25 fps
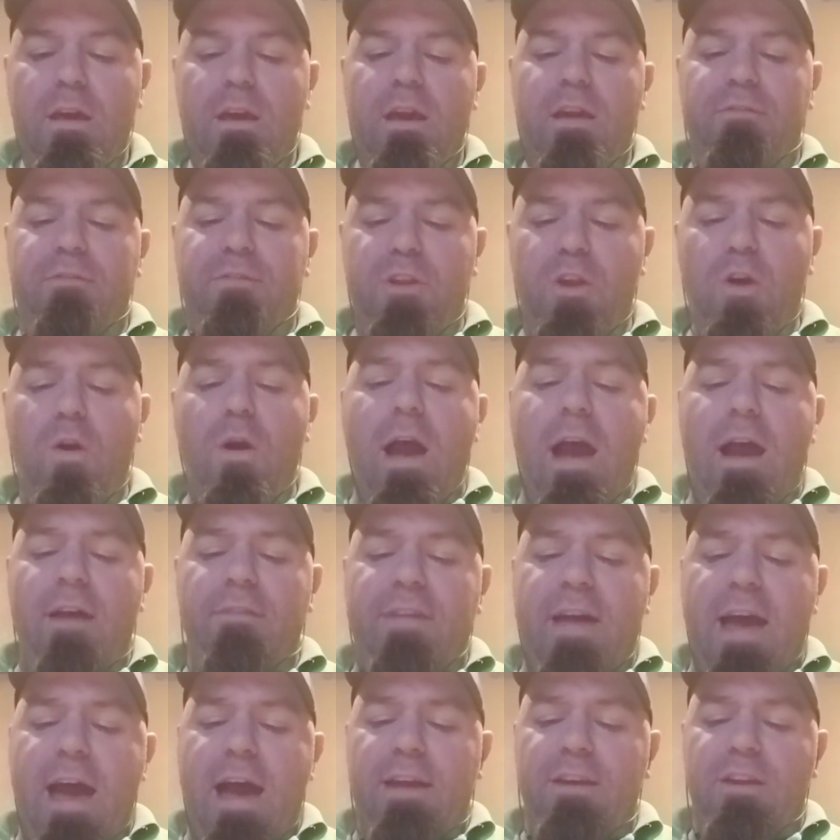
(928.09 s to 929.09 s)
if you don't have
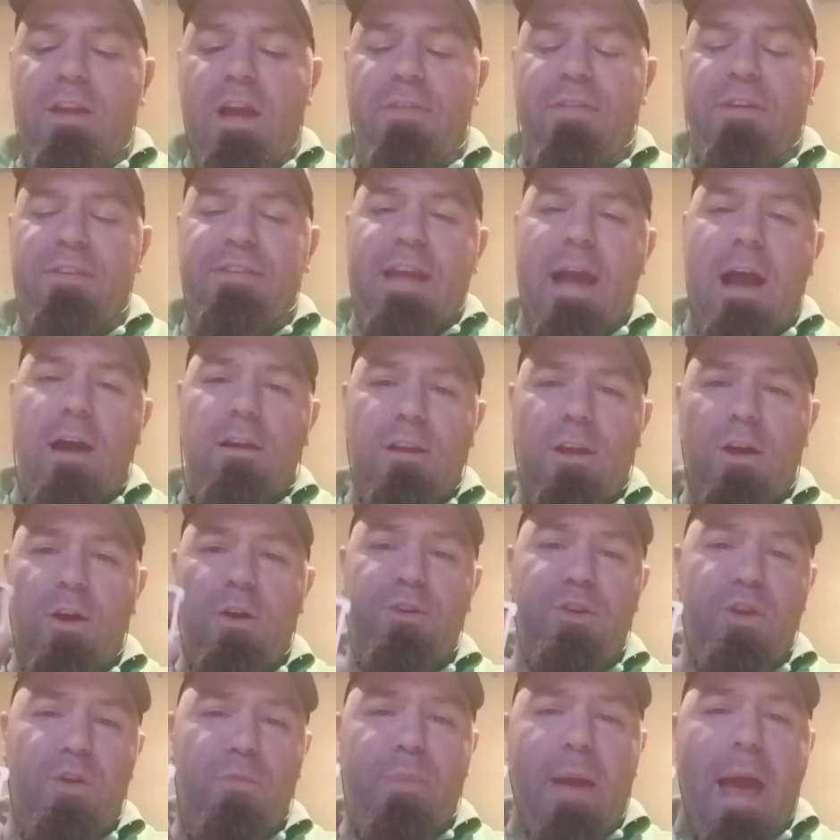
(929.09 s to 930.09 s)
that and you have to
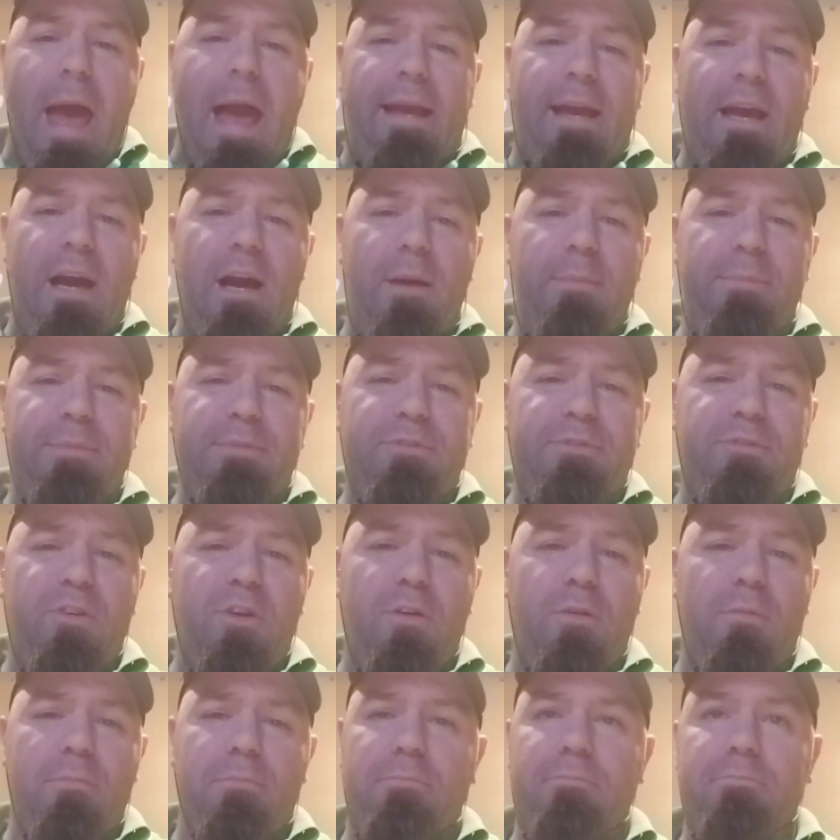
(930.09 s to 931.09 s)
download your backups
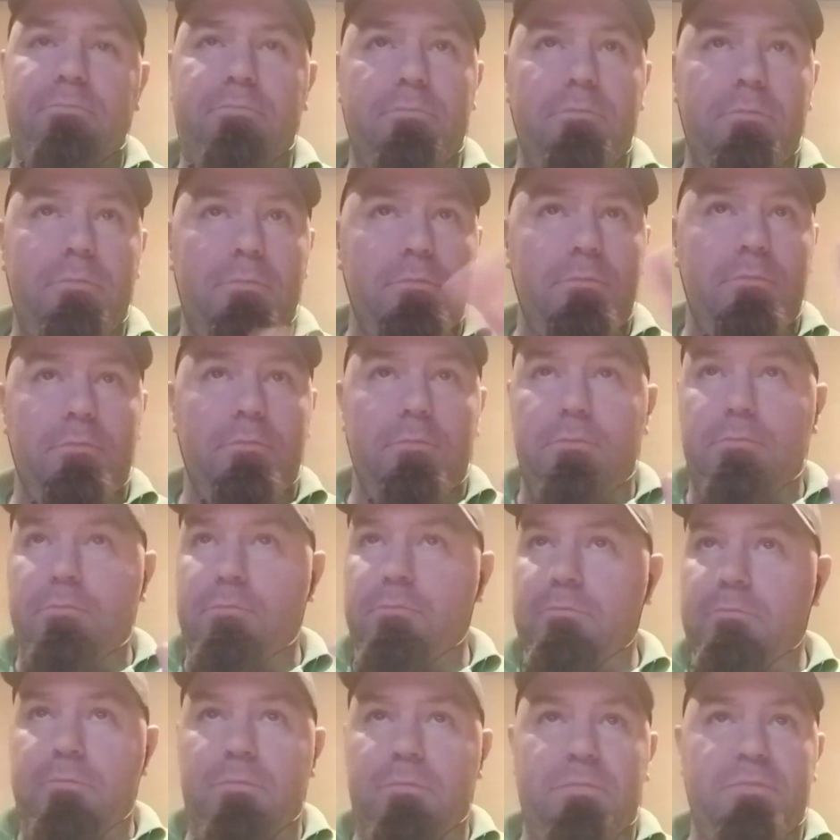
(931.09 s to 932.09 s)
from
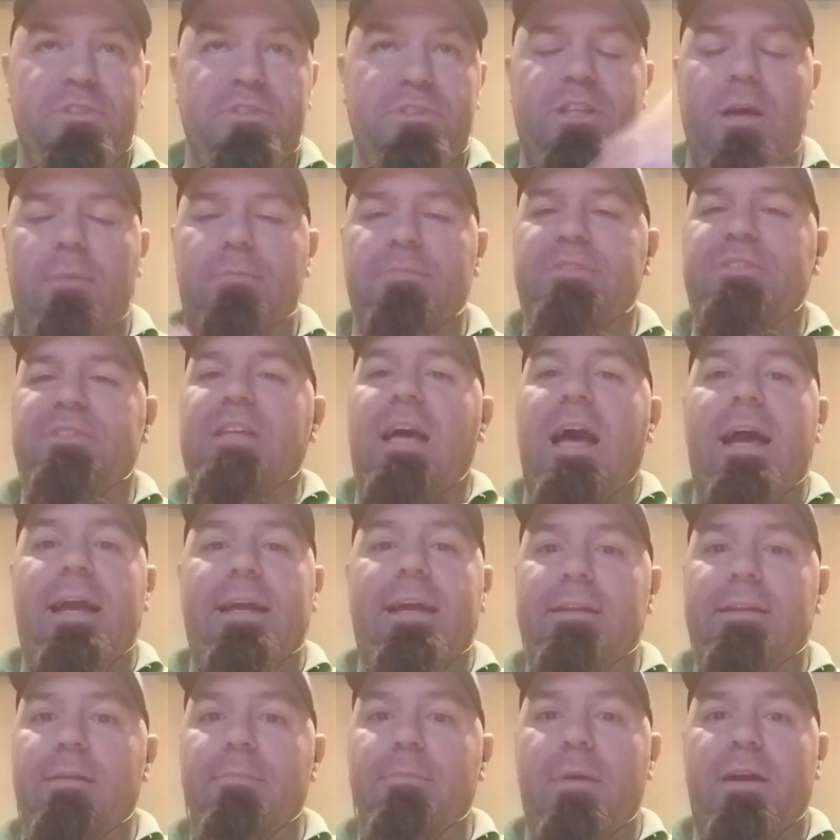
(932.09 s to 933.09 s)
some
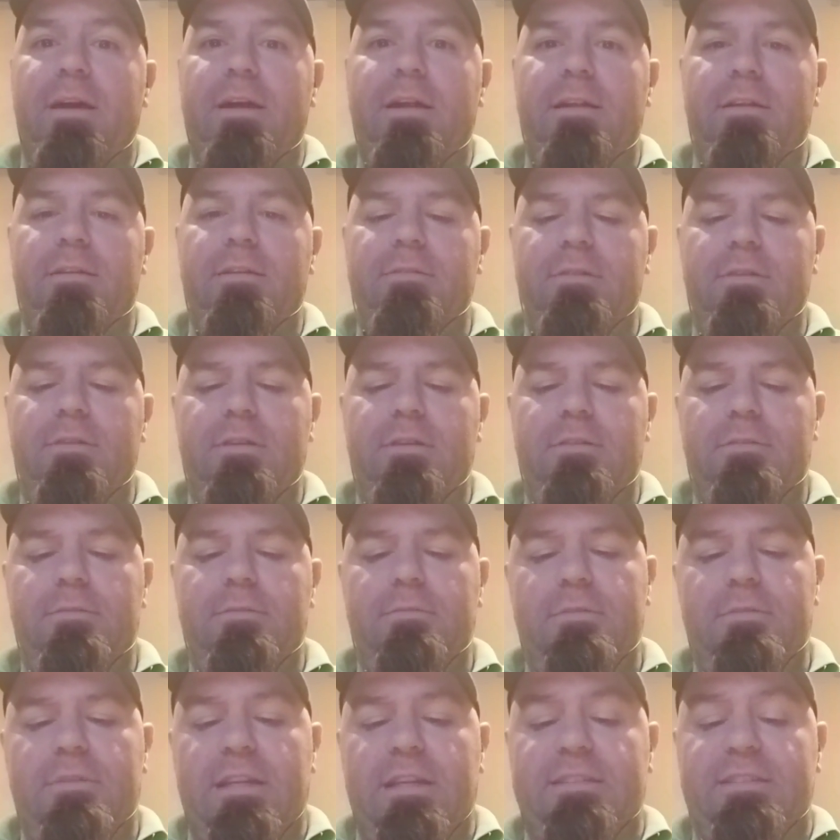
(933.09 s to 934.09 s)
site, I'm not going
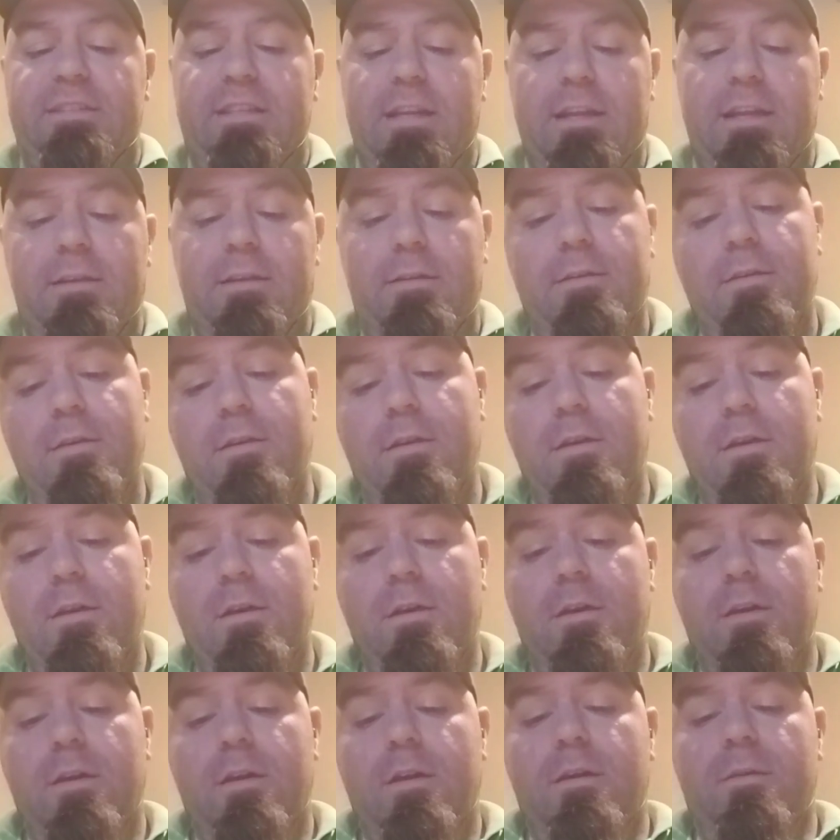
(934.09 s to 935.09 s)
to list any,
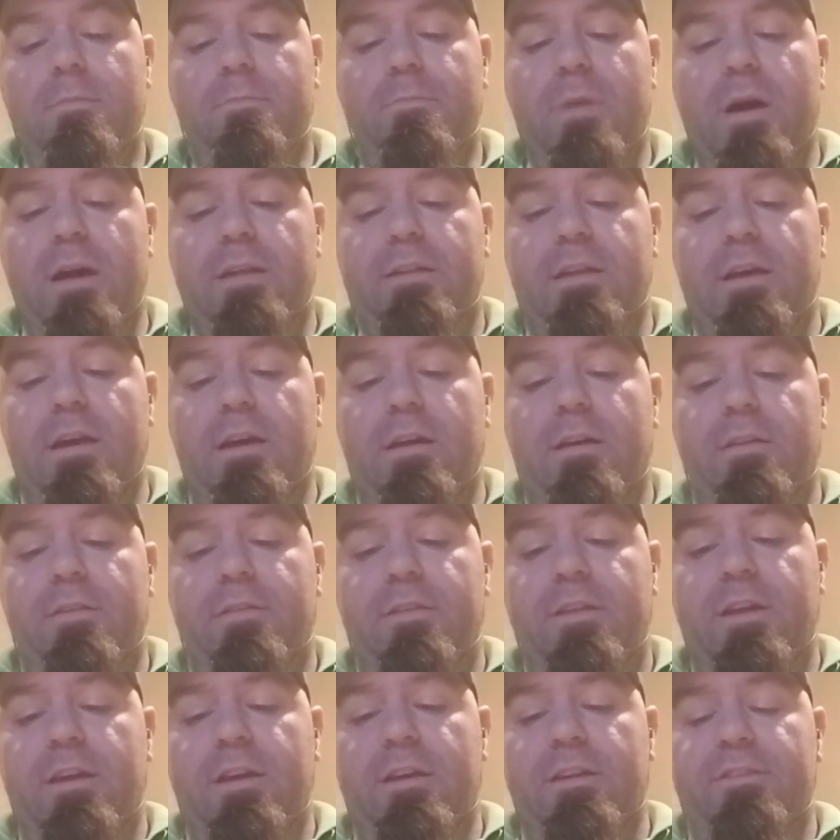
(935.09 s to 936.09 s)
but
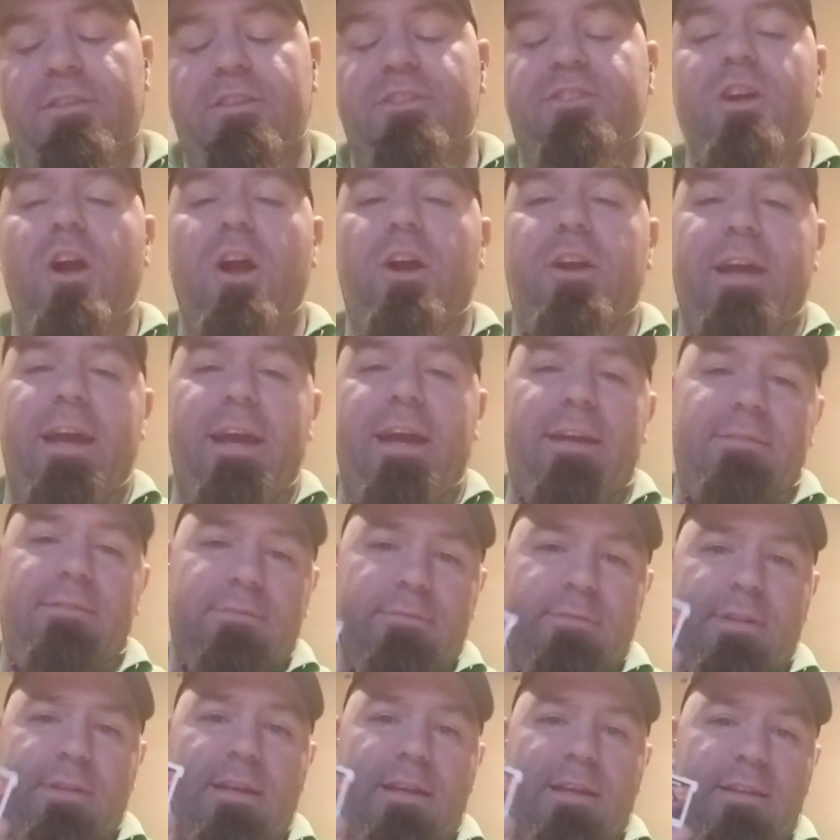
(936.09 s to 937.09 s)
the Stargate
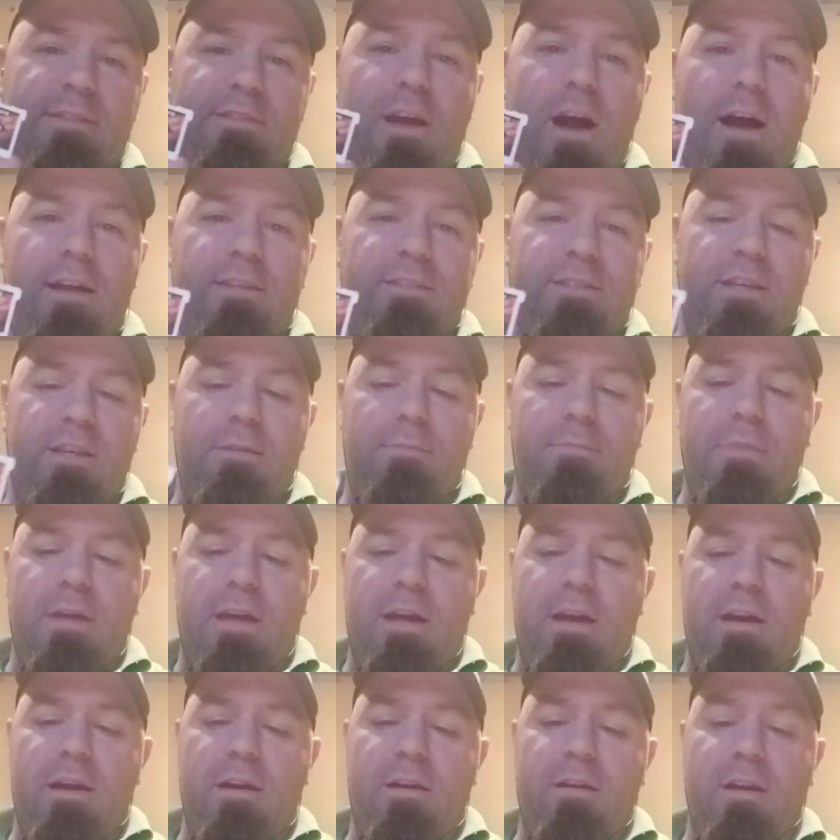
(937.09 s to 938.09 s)
is awesome.
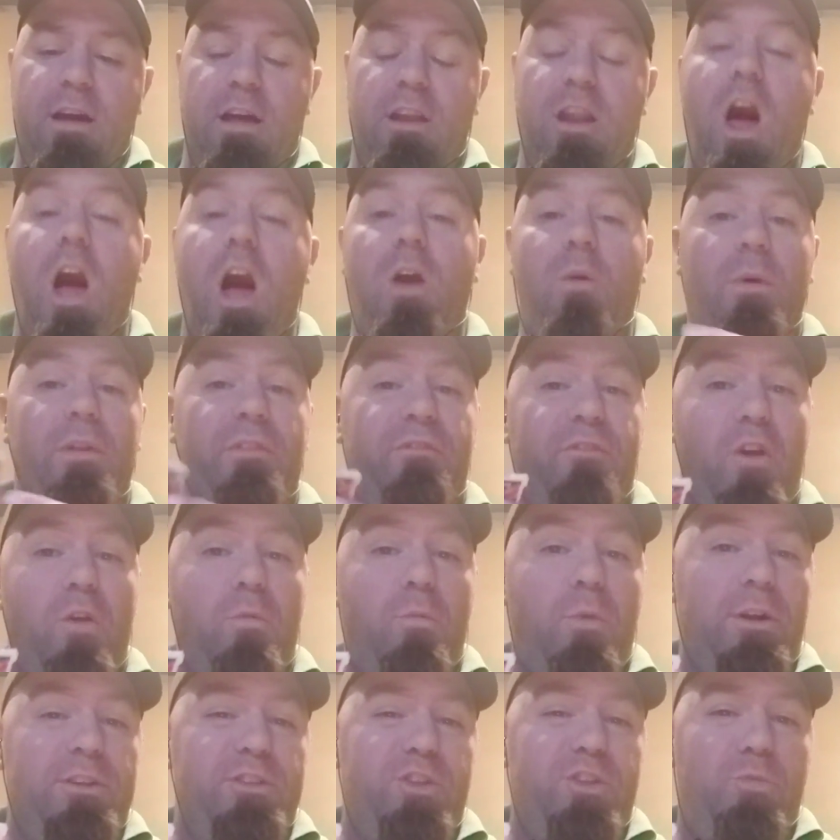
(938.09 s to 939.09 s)
Along with
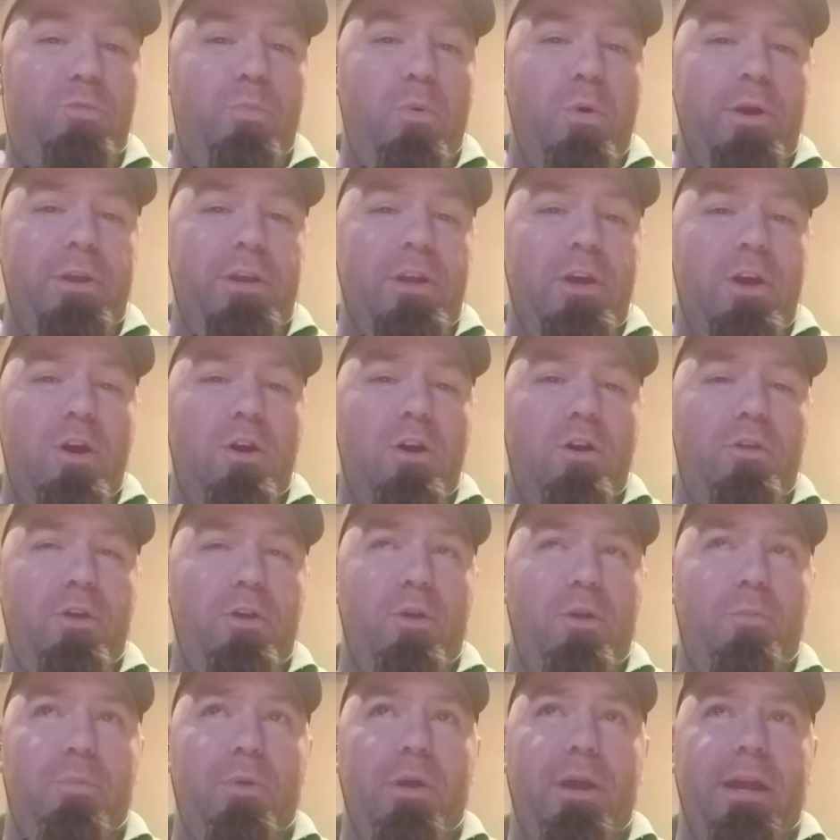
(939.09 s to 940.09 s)
firmware 2.0,
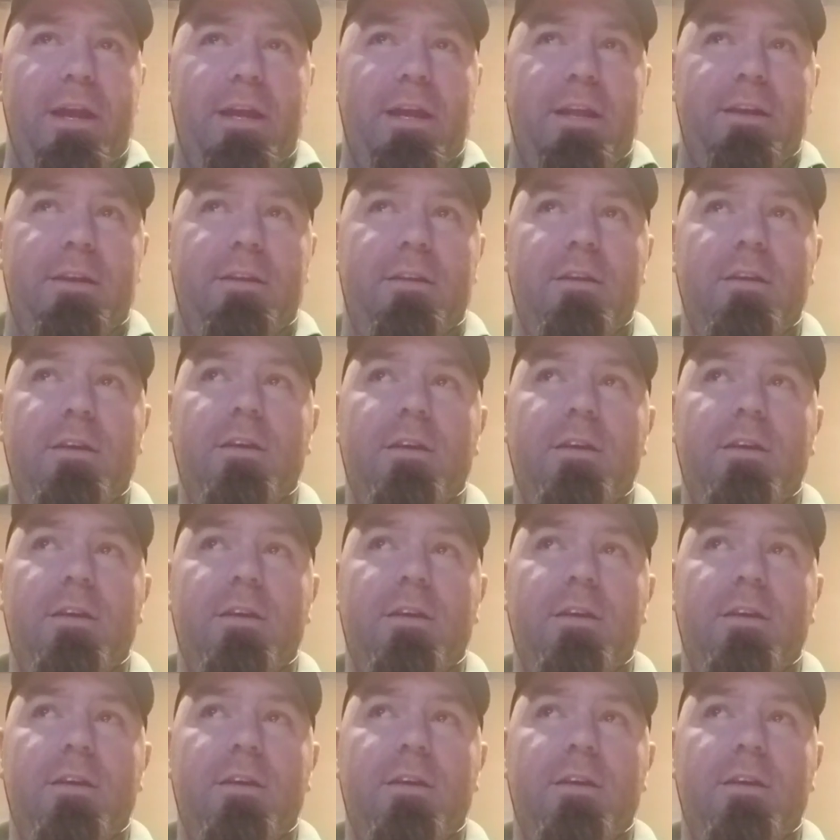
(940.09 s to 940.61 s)
they're bringing